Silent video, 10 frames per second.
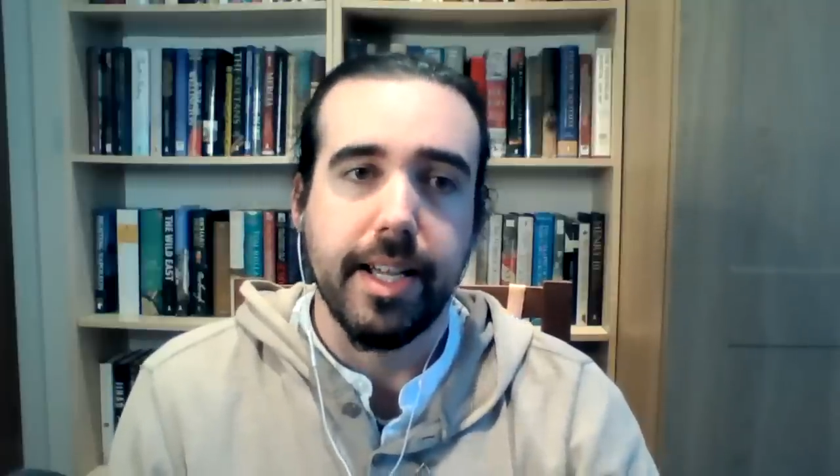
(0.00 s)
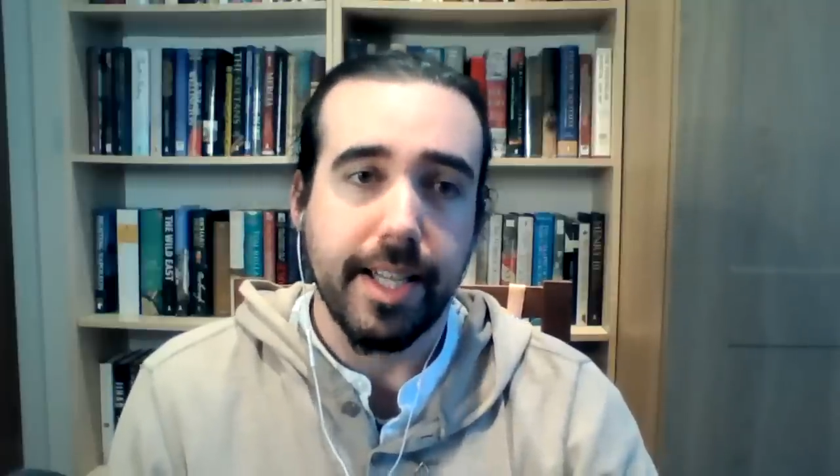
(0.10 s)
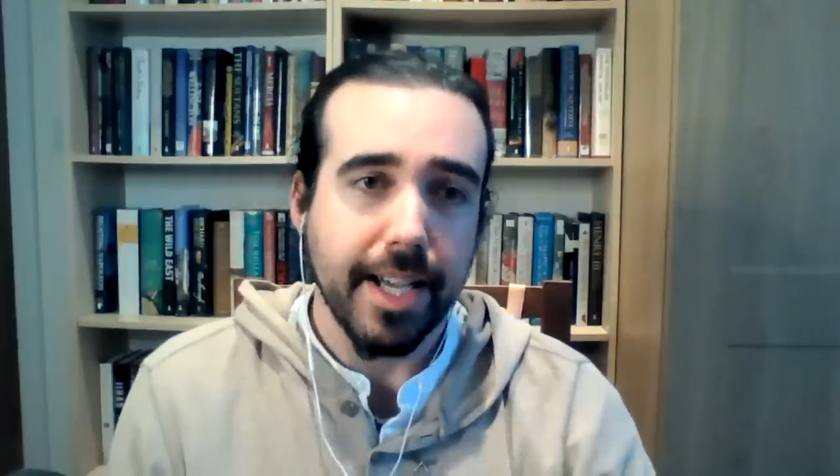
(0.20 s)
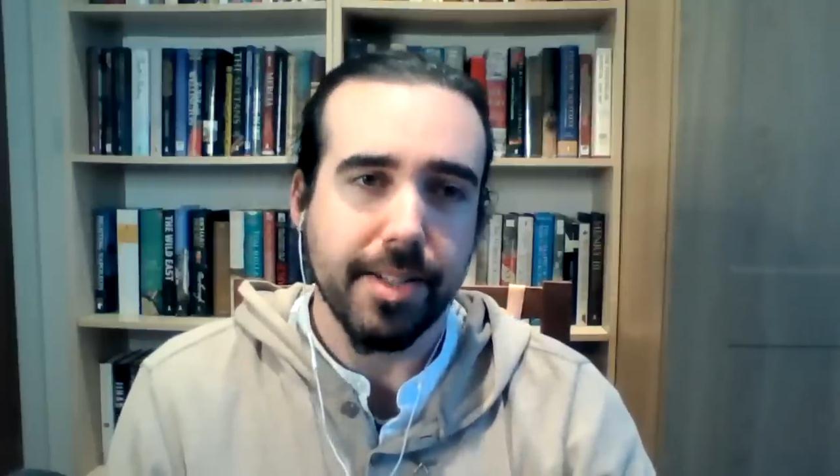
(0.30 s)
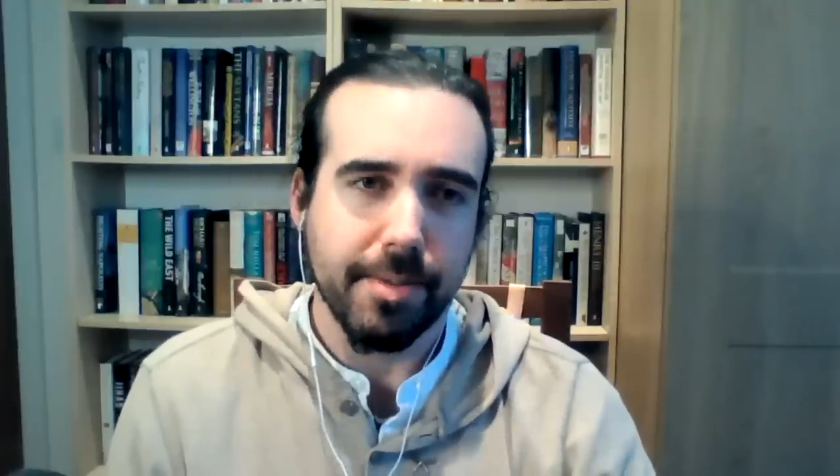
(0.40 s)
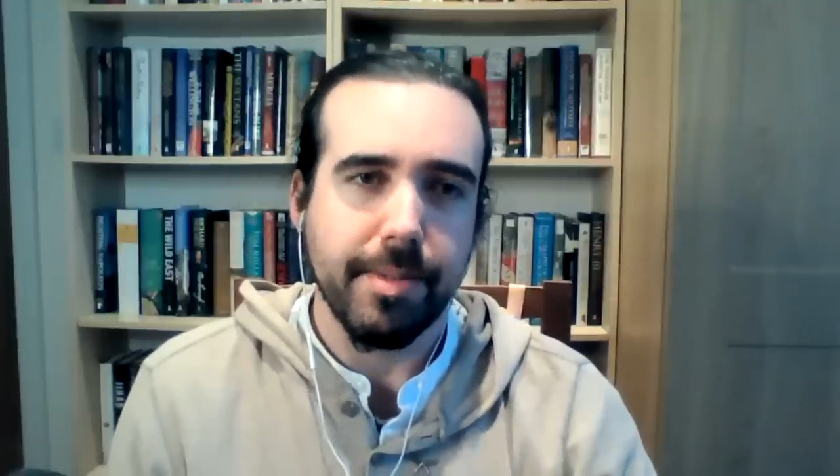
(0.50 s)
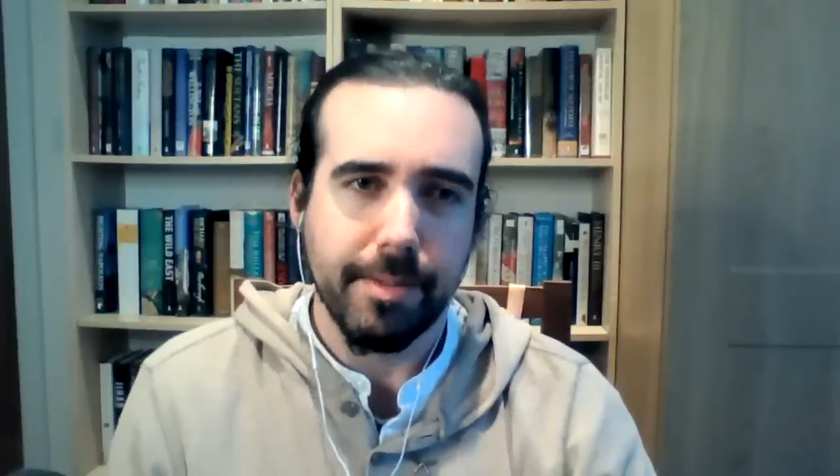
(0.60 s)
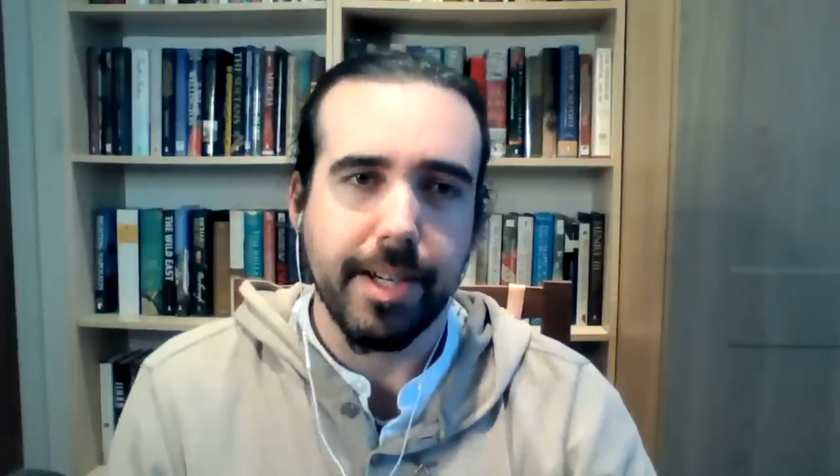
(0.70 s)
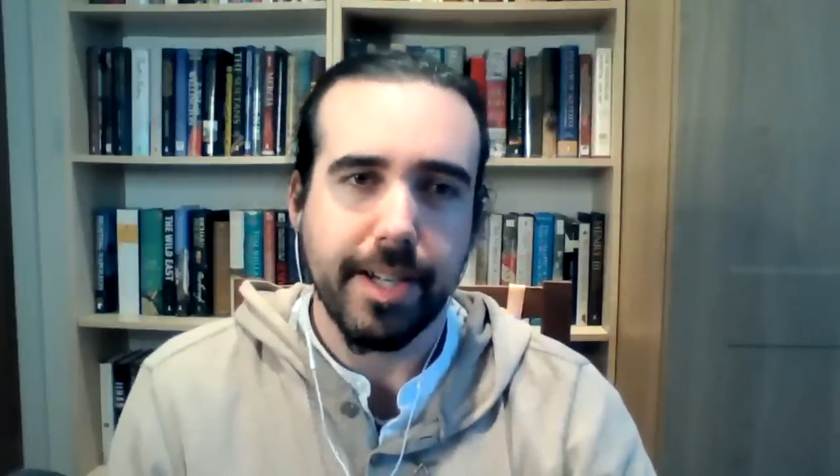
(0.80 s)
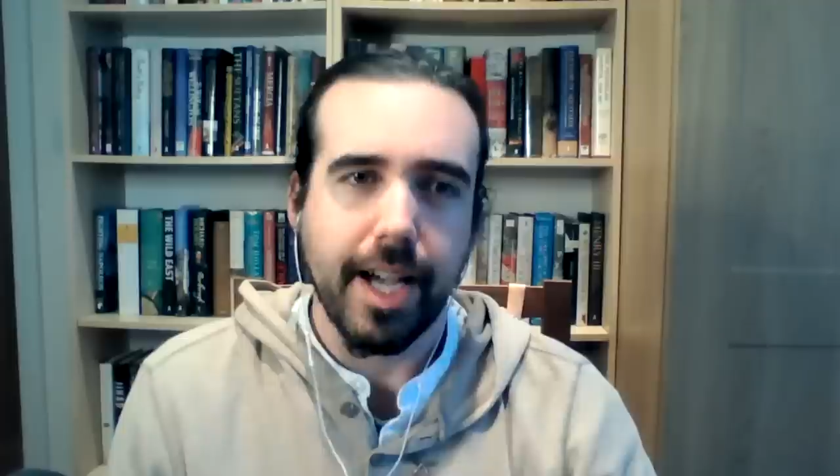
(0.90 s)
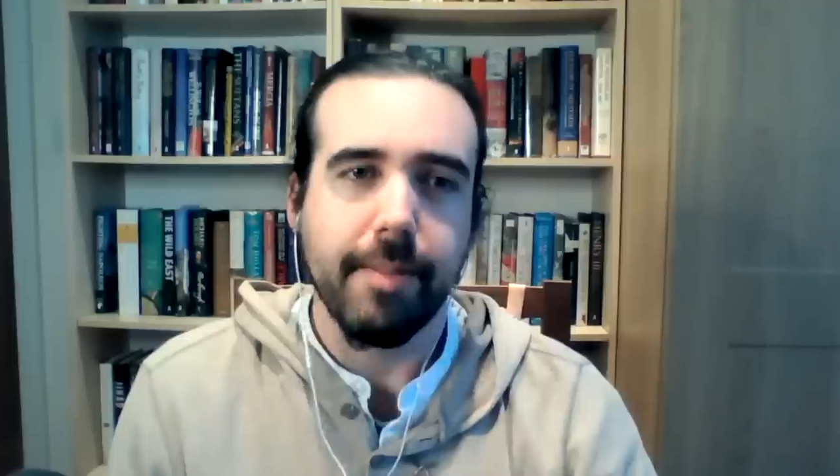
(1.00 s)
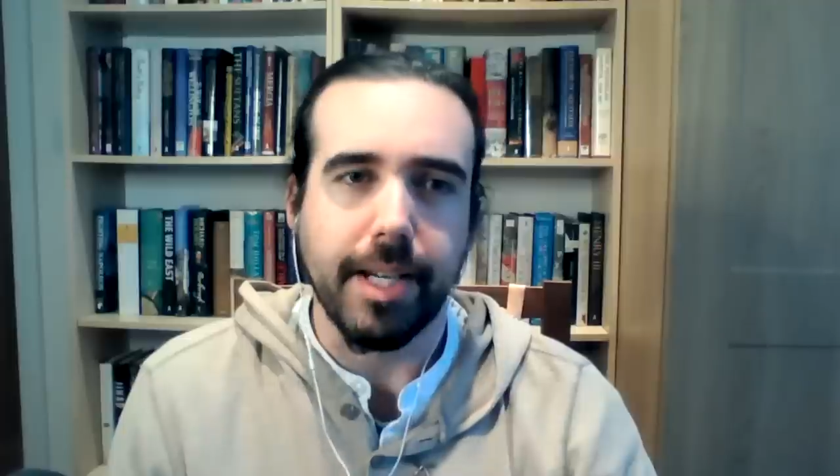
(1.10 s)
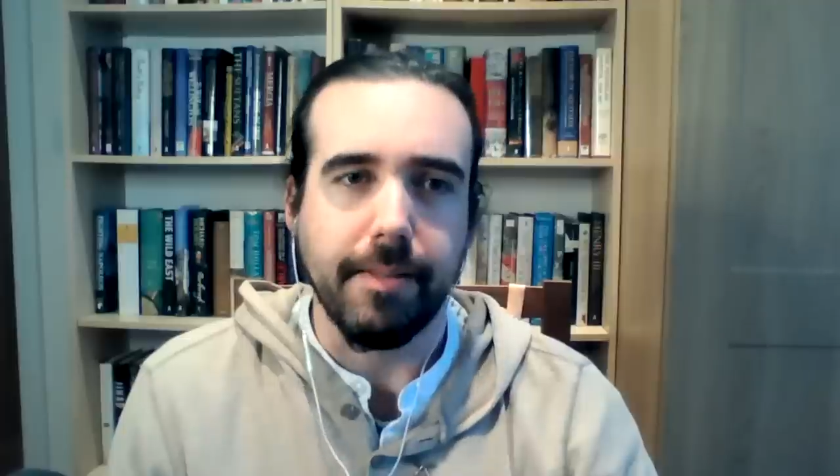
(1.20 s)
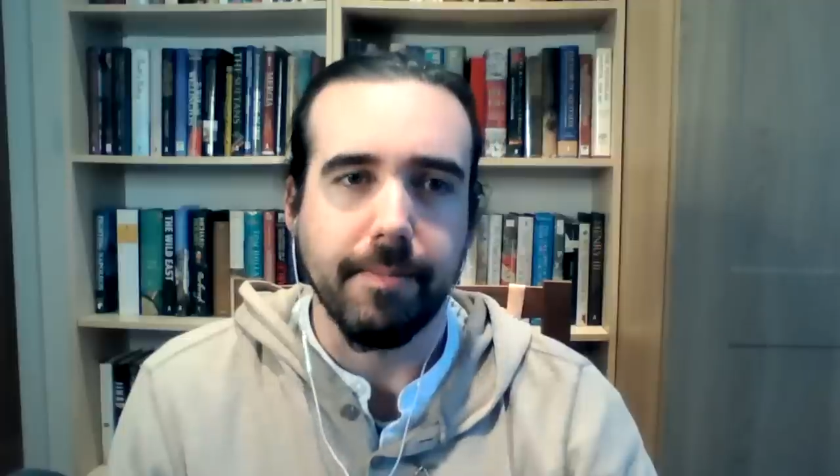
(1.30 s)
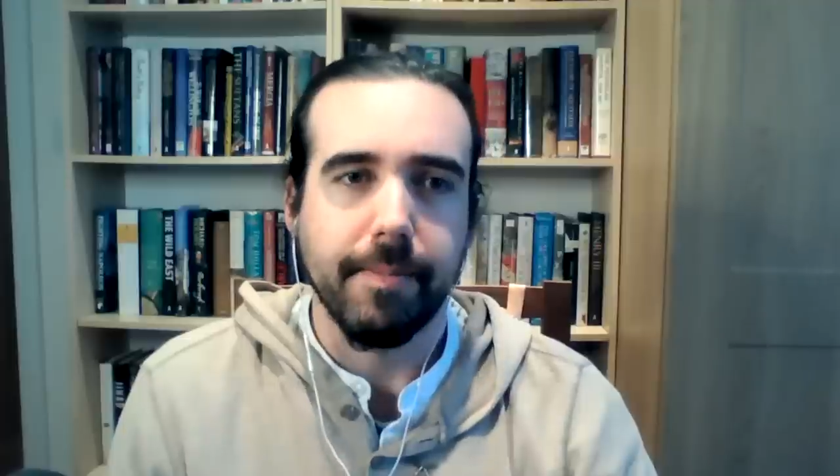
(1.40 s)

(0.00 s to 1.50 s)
"Yes, we're, we're coming."